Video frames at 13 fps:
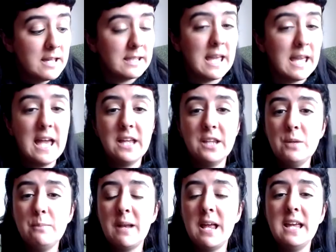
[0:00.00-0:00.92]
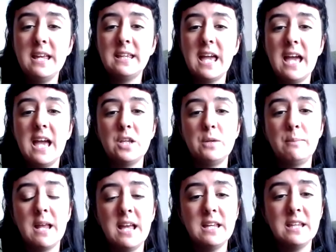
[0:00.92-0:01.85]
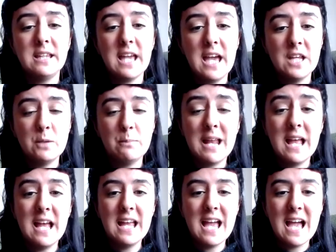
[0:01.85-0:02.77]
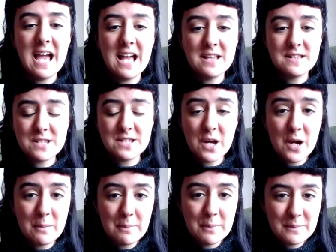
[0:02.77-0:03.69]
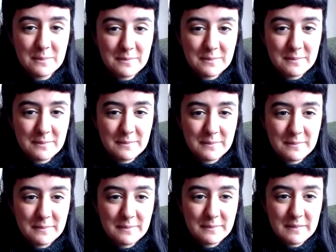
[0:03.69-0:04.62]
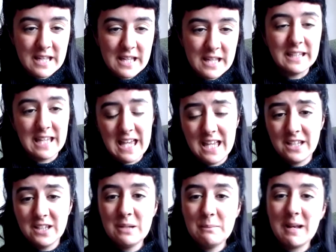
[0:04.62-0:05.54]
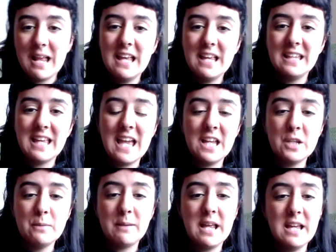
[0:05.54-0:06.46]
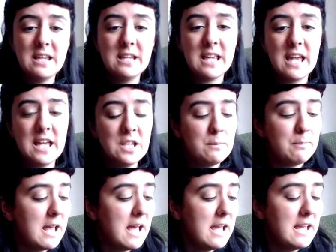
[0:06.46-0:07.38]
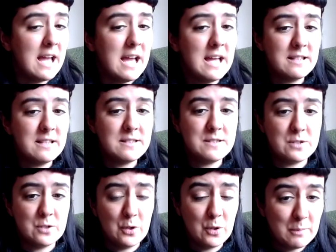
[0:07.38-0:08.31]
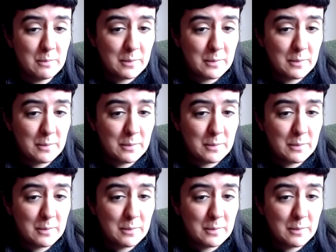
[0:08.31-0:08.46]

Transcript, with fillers: Can you play, can you play, can you play and stop? Can you play, can you play, can you play and stop?